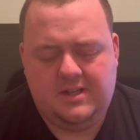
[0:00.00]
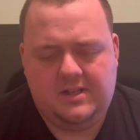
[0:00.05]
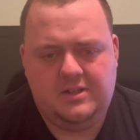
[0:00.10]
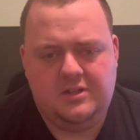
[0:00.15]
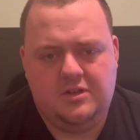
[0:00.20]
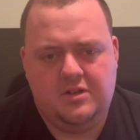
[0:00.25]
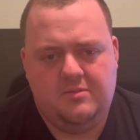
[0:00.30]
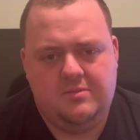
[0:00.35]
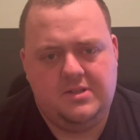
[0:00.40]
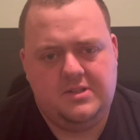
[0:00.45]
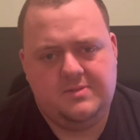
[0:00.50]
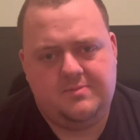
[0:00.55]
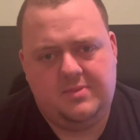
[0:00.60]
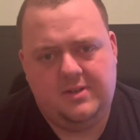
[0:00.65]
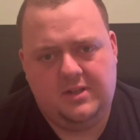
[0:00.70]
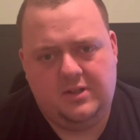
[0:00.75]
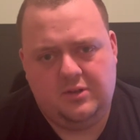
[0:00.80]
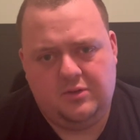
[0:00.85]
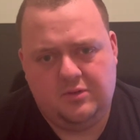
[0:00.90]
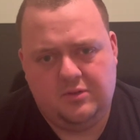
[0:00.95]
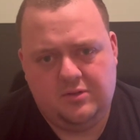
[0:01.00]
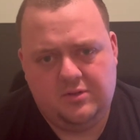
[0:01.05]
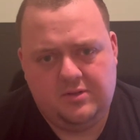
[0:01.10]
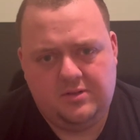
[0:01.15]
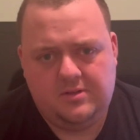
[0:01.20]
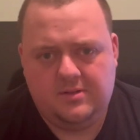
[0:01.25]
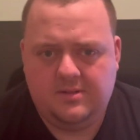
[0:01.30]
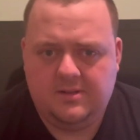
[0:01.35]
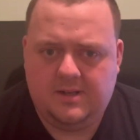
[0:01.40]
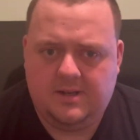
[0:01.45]
Nick Newman's been good.
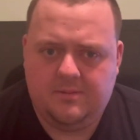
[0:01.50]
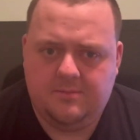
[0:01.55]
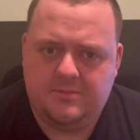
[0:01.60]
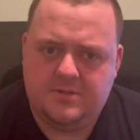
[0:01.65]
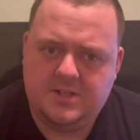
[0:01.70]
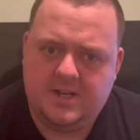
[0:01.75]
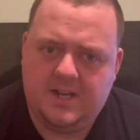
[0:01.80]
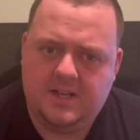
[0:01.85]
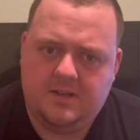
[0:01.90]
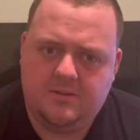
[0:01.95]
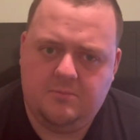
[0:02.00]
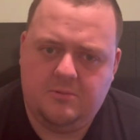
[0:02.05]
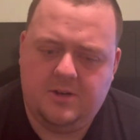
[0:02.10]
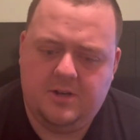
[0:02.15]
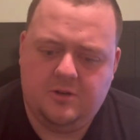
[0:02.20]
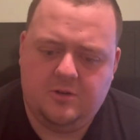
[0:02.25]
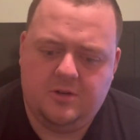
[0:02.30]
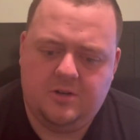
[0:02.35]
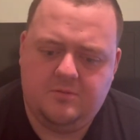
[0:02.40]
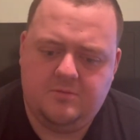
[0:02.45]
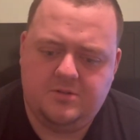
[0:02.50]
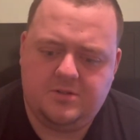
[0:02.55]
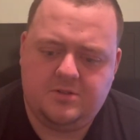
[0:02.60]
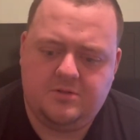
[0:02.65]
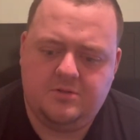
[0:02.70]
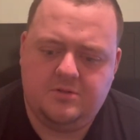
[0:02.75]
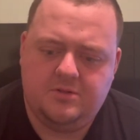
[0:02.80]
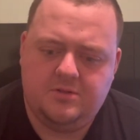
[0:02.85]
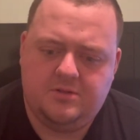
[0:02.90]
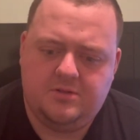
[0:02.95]
Um, Jacob Weitering was
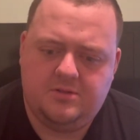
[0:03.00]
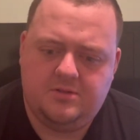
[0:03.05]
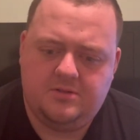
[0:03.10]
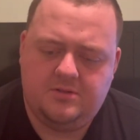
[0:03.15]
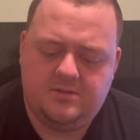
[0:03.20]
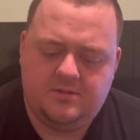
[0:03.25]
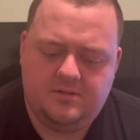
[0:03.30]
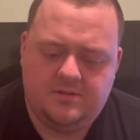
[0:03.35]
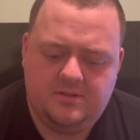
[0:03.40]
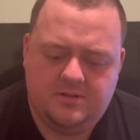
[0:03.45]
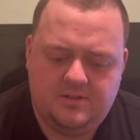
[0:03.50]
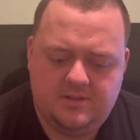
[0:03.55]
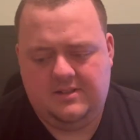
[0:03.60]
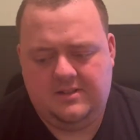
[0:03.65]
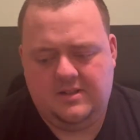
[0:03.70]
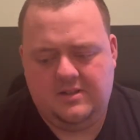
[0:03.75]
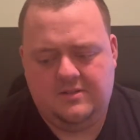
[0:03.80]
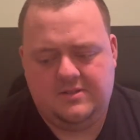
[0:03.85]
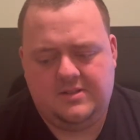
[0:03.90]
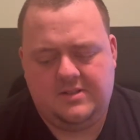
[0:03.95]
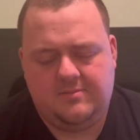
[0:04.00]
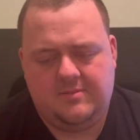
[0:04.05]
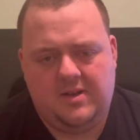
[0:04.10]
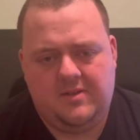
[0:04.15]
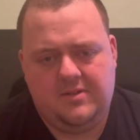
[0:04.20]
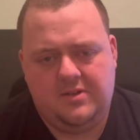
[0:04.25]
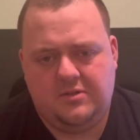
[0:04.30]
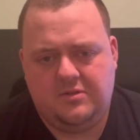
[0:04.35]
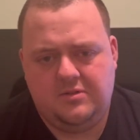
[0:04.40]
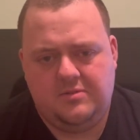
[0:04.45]
good. There were some
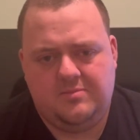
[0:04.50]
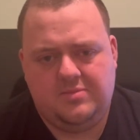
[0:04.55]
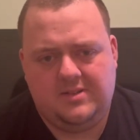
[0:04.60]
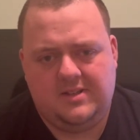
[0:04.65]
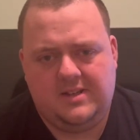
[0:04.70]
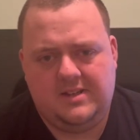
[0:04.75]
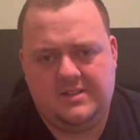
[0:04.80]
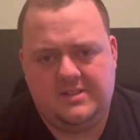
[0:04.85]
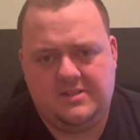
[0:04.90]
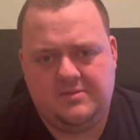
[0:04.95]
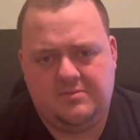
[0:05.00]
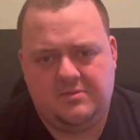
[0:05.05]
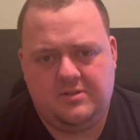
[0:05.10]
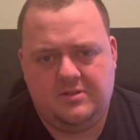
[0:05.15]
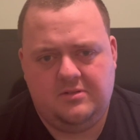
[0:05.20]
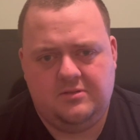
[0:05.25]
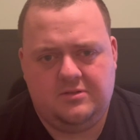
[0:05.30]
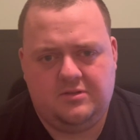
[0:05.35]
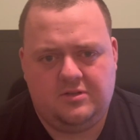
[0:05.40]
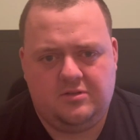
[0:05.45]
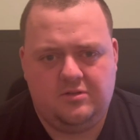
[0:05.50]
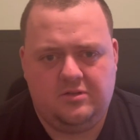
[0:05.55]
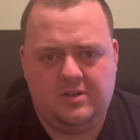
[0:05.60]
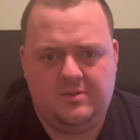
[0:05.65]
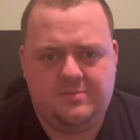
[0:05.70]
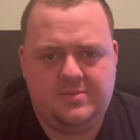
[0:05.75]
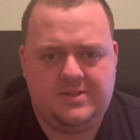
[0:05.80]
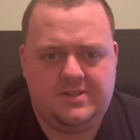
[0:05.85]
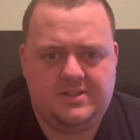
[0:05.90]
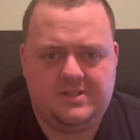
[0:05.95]
other good players as well.
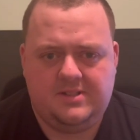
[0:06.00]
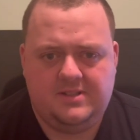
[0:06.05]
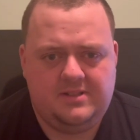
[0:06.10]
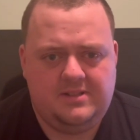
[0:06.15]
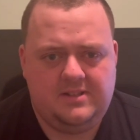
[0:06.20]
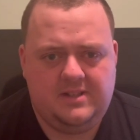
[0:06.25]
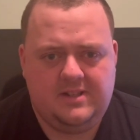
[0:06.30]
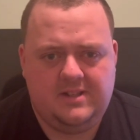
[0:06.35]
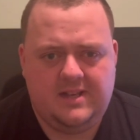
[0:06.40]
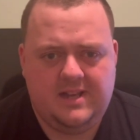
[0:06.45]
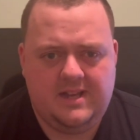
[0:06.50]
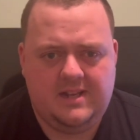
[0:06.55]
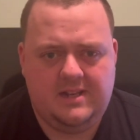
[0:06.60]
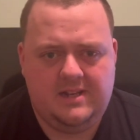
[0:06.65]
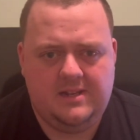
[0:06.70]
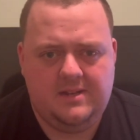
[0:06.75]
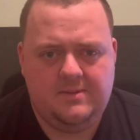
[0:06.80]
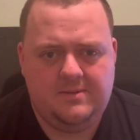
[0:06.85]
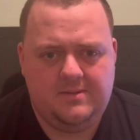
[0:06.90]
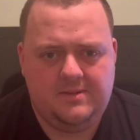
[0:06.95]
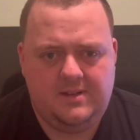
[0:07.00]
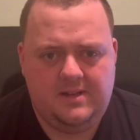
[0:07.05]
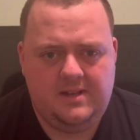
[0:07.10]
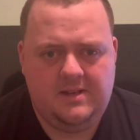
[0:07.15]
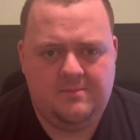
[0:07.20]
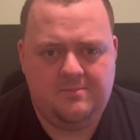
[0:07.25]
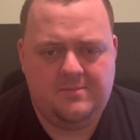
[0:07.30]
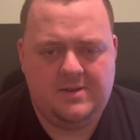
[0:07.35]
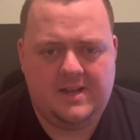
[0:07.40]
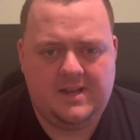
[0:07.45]
Cripps had an
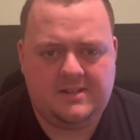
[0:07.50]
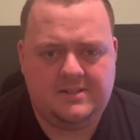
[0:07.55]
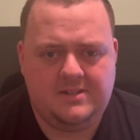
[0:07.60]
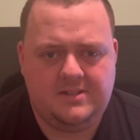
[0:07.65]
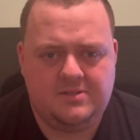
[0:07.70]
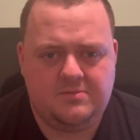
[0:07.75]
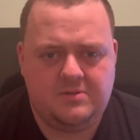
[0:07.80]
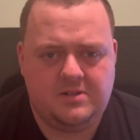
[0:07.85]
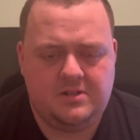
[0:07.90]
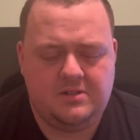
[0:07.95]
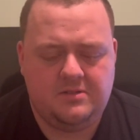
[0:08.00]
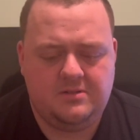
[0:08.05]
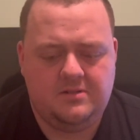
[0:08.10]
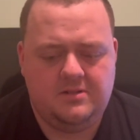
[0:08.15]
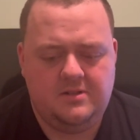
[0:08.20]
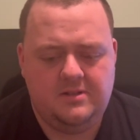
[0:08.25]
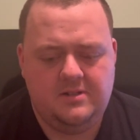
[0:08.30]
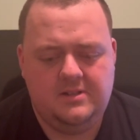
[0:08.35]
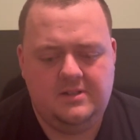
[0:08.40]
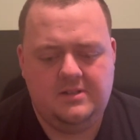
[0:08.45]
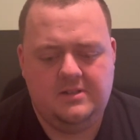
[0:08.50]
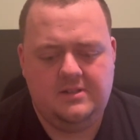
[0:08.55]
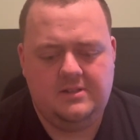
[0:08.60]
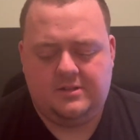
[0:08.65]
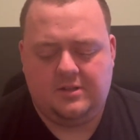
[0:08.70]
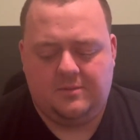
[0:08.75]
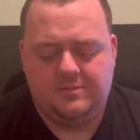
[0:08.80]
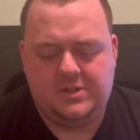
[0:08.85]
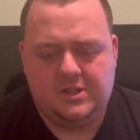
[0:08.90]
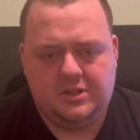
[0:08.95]
impact as well.
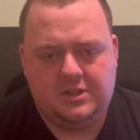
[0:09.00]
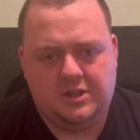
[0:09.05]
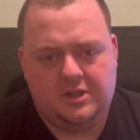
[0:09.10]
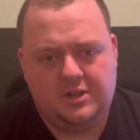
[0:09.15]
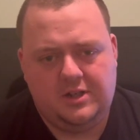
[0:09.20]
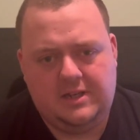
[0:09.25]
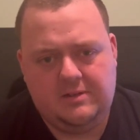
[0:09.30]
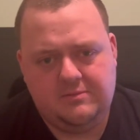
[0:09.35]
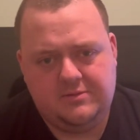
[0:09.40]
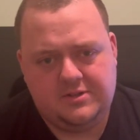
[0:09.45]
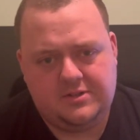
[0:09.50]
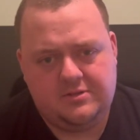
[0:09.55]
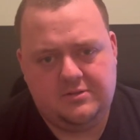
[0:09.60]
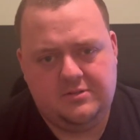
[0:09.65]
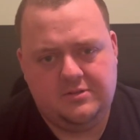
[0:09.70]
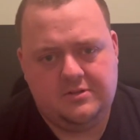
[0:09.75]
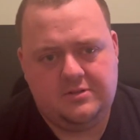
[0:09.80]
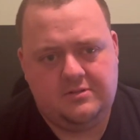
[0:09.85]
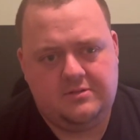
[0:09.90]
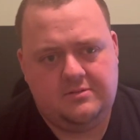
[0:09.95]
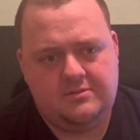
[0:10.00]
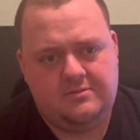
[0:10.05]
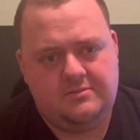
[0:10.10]
Tom De Koning was good.